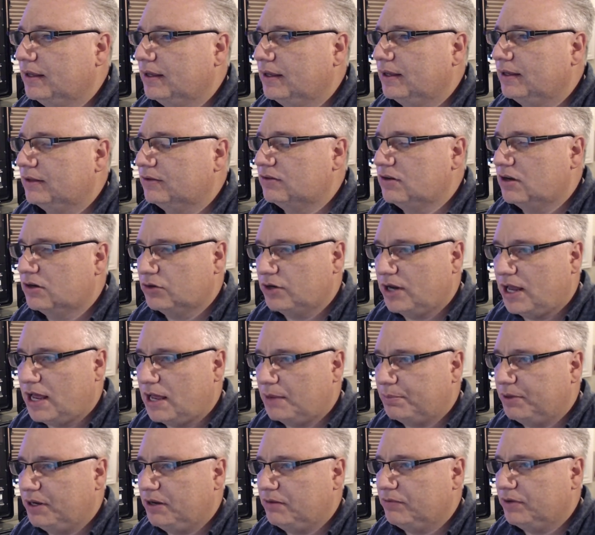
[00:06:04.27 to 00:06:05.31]
it's not going to
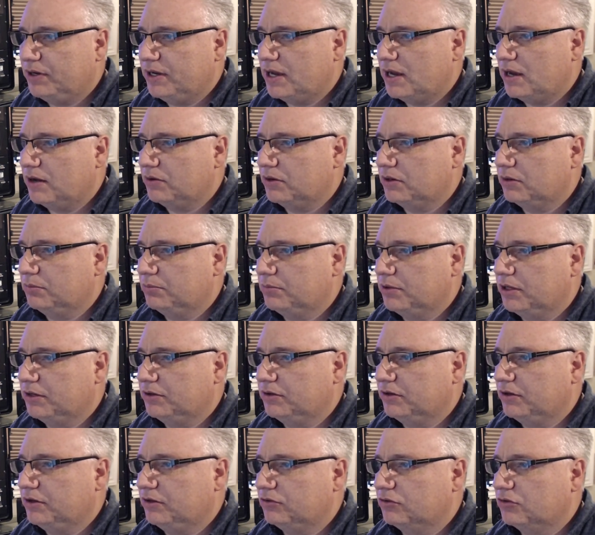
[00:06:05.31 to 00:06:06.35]
happen every hour,
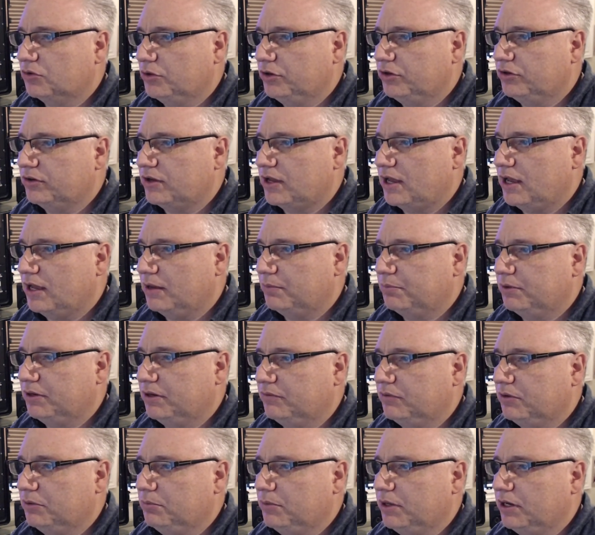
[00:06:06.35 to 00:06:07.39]
but it's going to happen
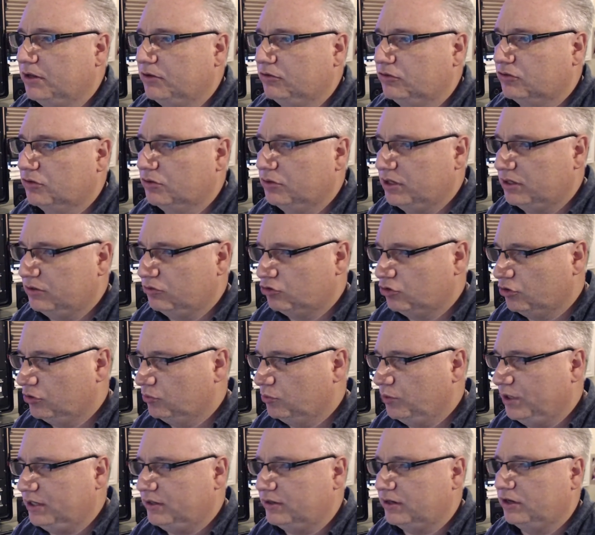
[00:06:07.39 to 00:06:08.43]
every minute. So during
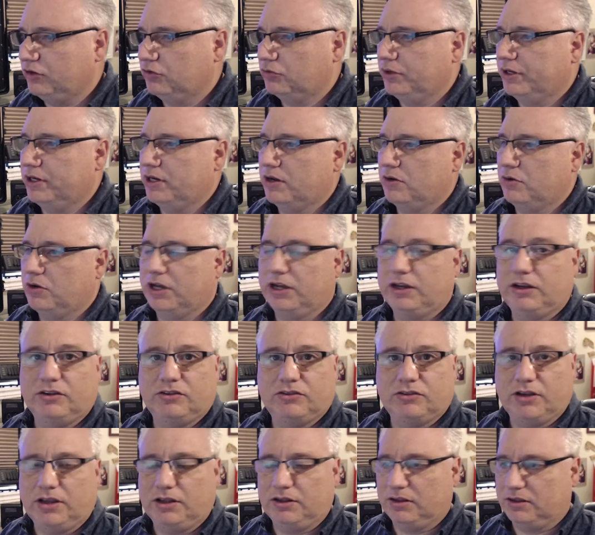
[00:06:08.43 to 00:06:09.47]
weekdays right now, I could
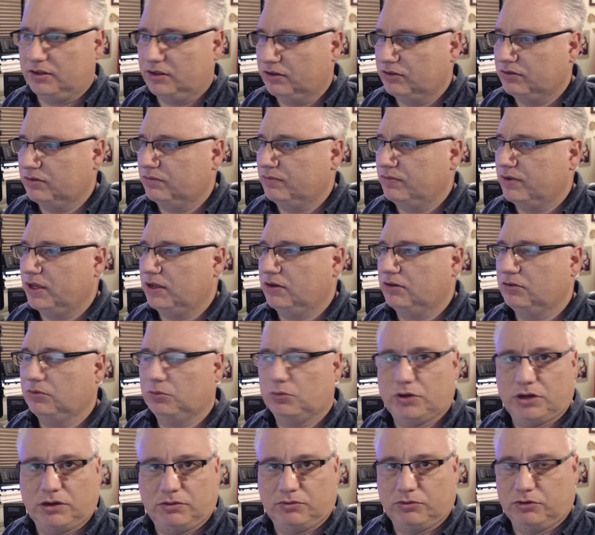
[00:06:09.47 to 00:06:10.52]
say that this event,
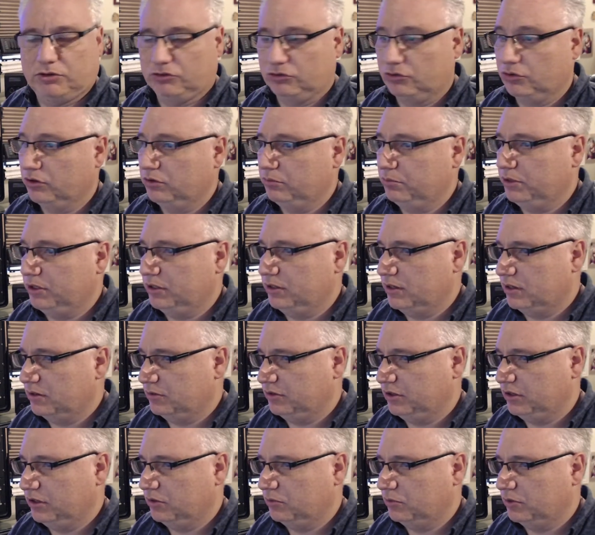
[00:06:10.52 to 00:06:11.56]
whatever it's going to be down
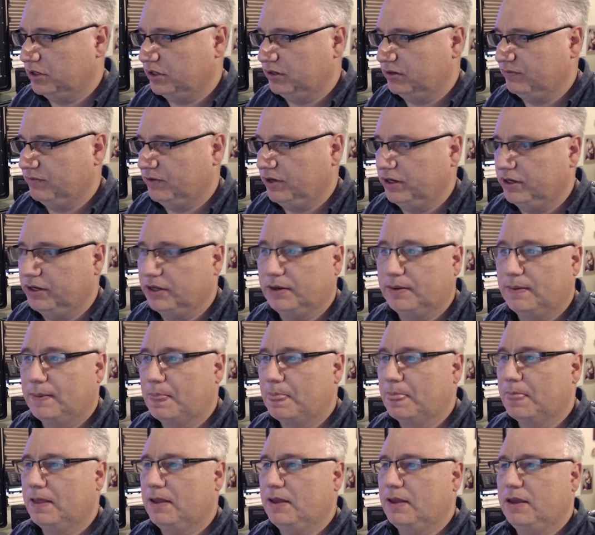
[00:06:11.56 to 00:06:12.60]
here when I define it,
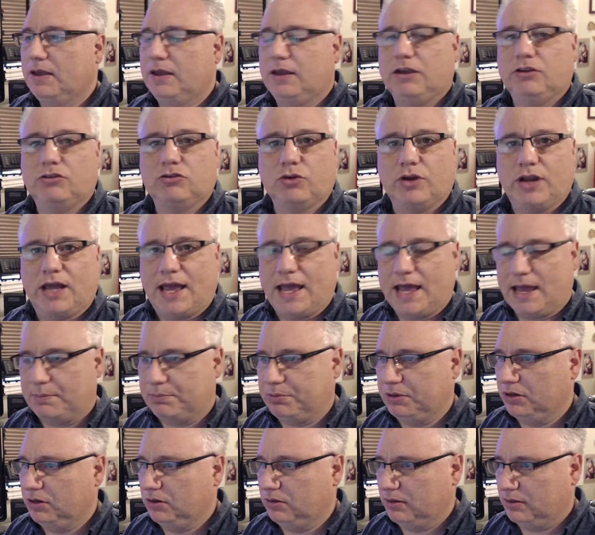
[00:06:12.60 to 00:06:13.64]
is going to
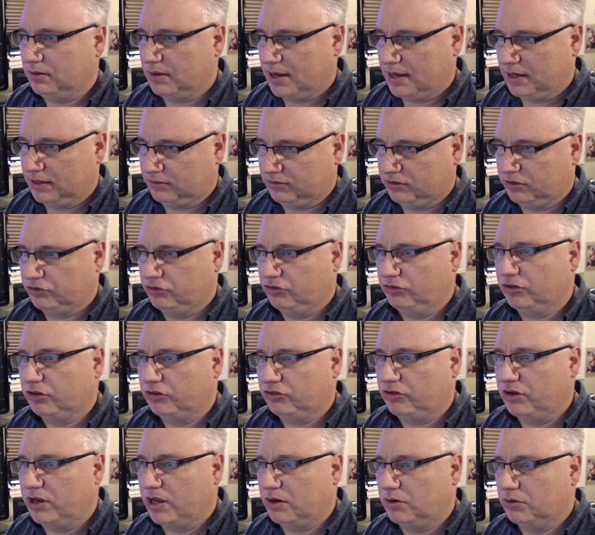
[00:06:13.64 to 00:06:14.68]
happen at such and such
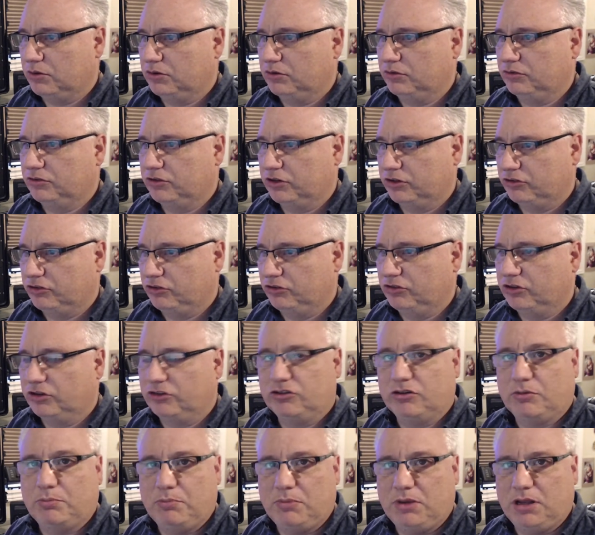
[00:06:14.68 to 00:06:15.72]
an hour, such and such
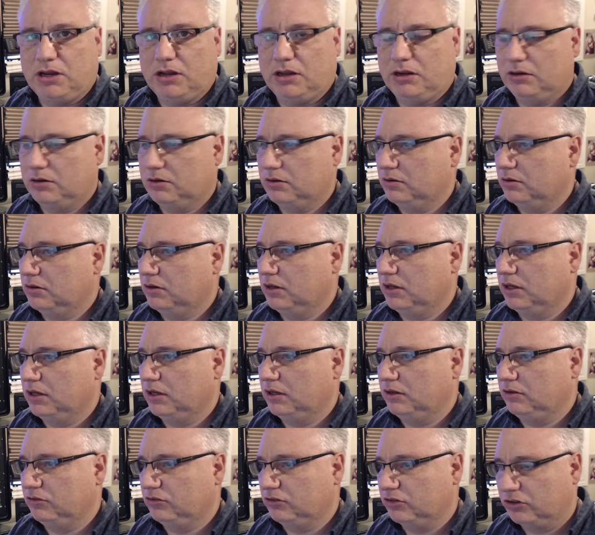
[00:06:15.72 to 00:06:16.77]
a minute,
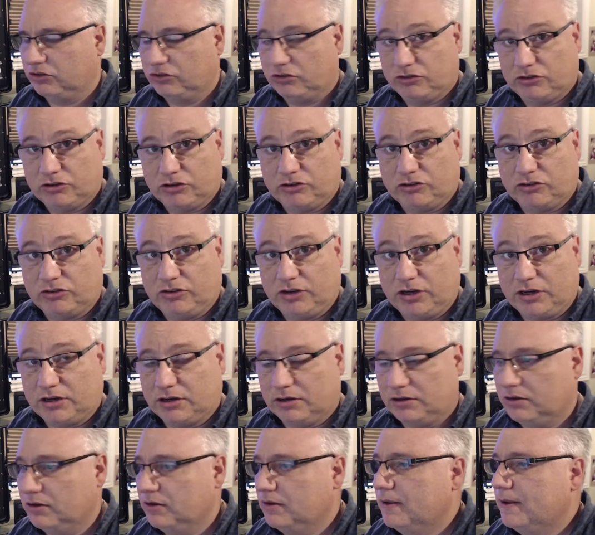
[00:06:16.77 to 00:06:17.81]
and such a second.